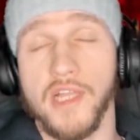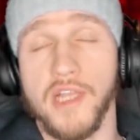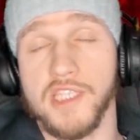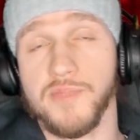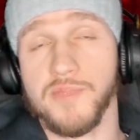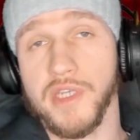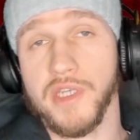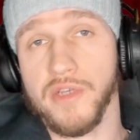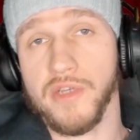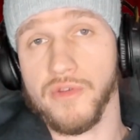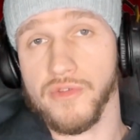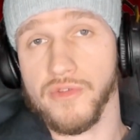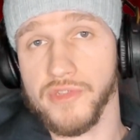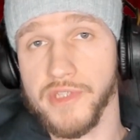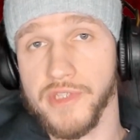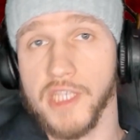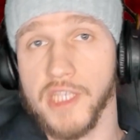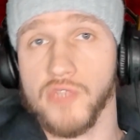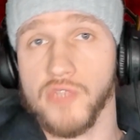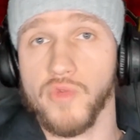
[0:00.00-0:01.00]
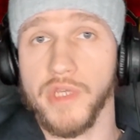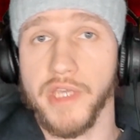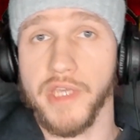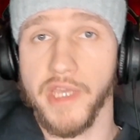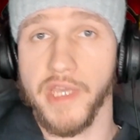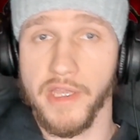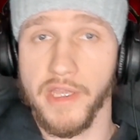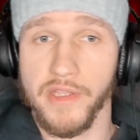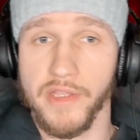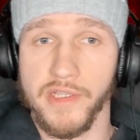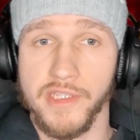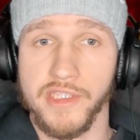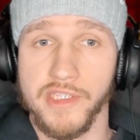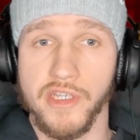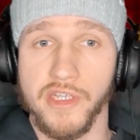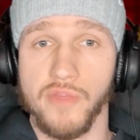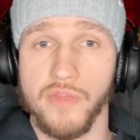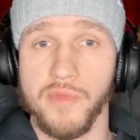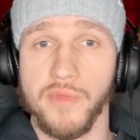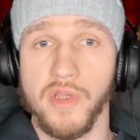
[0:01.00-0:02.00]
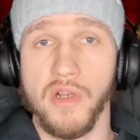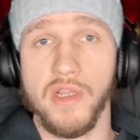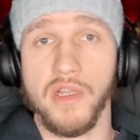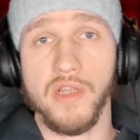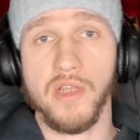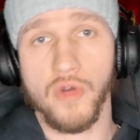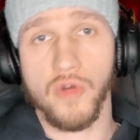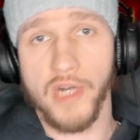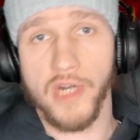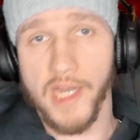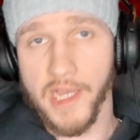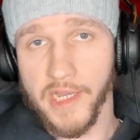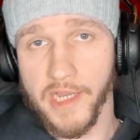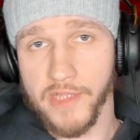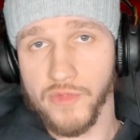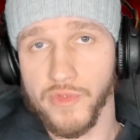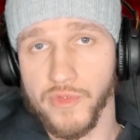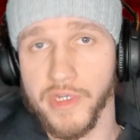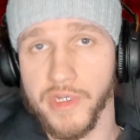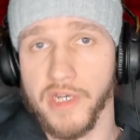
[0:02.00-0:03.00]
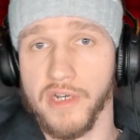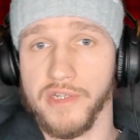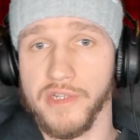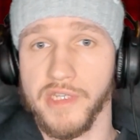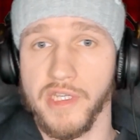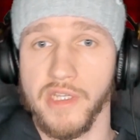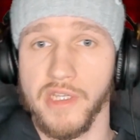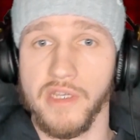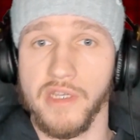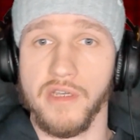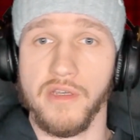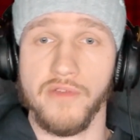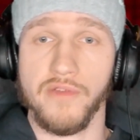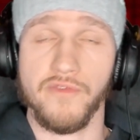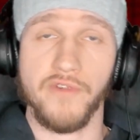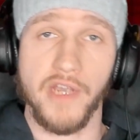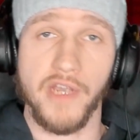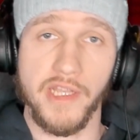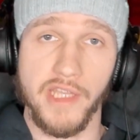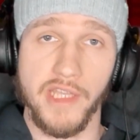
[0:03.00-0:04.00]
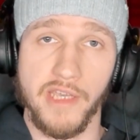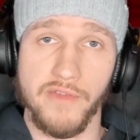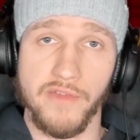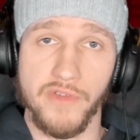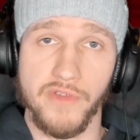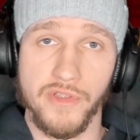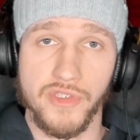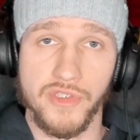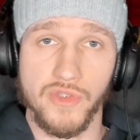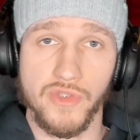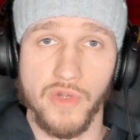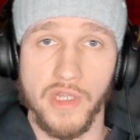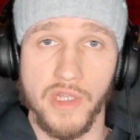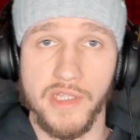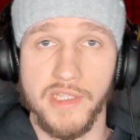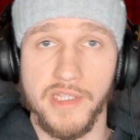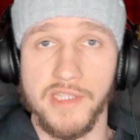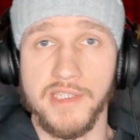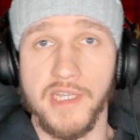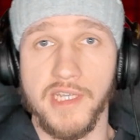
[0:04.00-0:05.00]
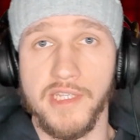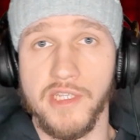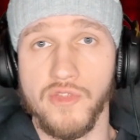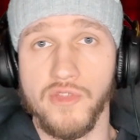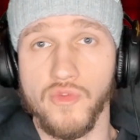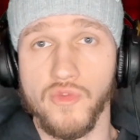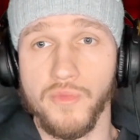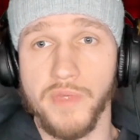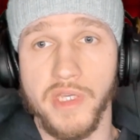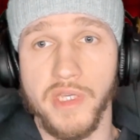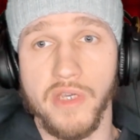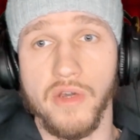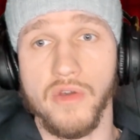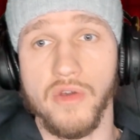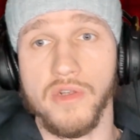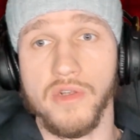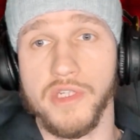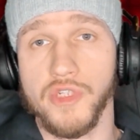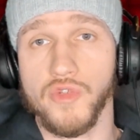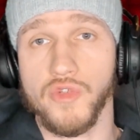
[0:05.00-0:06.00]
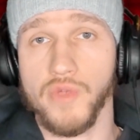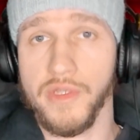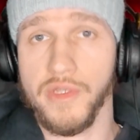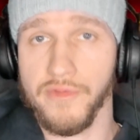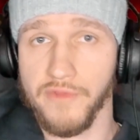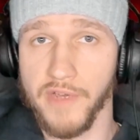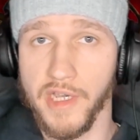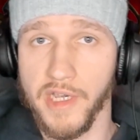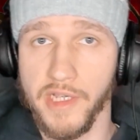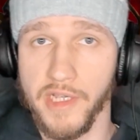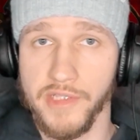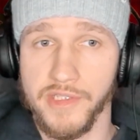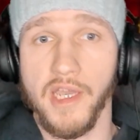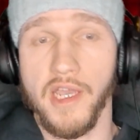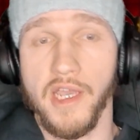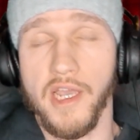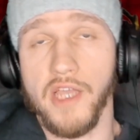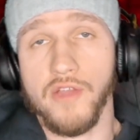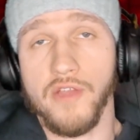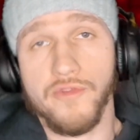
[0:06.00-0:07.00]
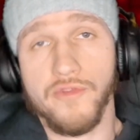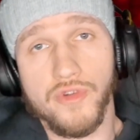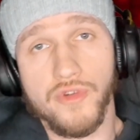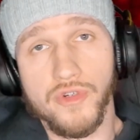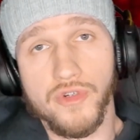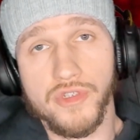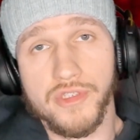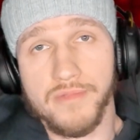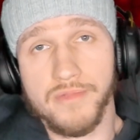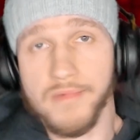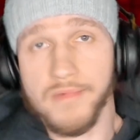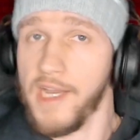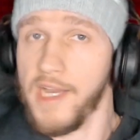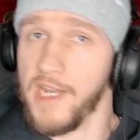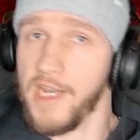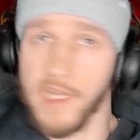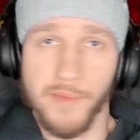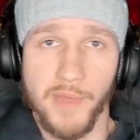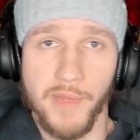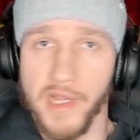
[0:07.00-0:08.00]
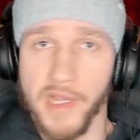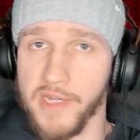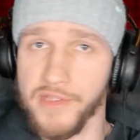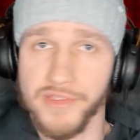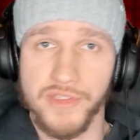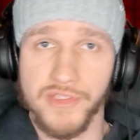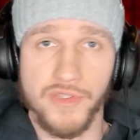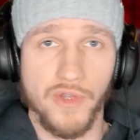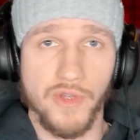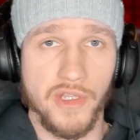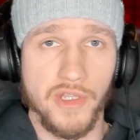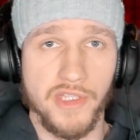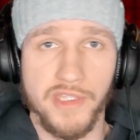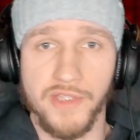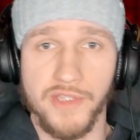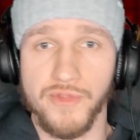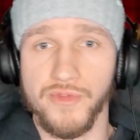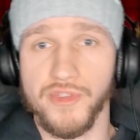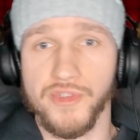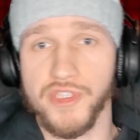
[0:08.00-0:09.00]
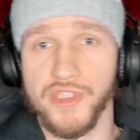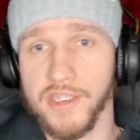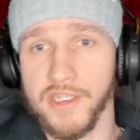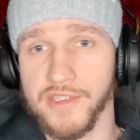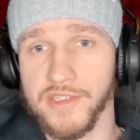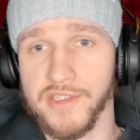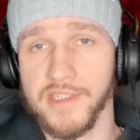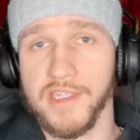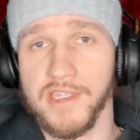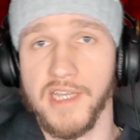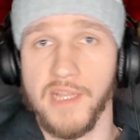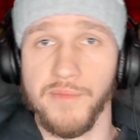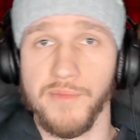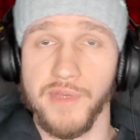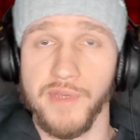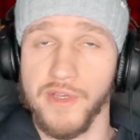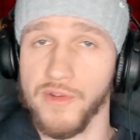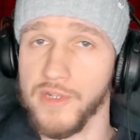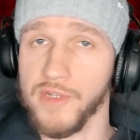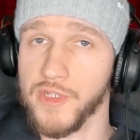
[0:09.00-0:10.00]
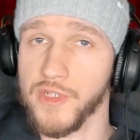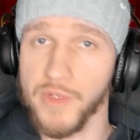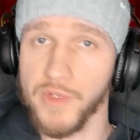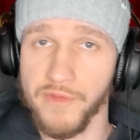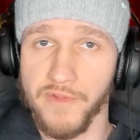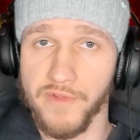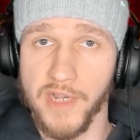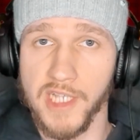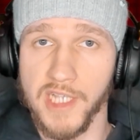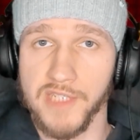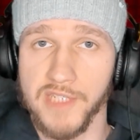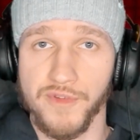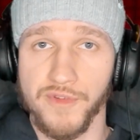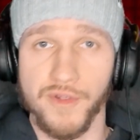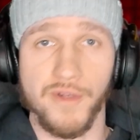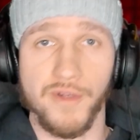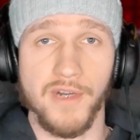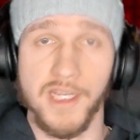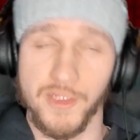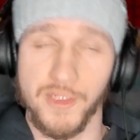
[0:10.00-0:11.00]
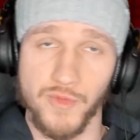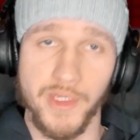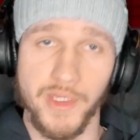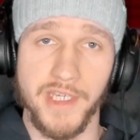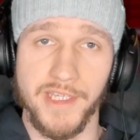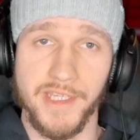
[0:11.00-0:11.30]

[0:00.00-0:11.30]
because next weekend is gonna be a little light regarding fight events, so I decided to pick only 3 fights. And of course, I like balance, so I needed to adjust and pick only 3 fights for last weekend.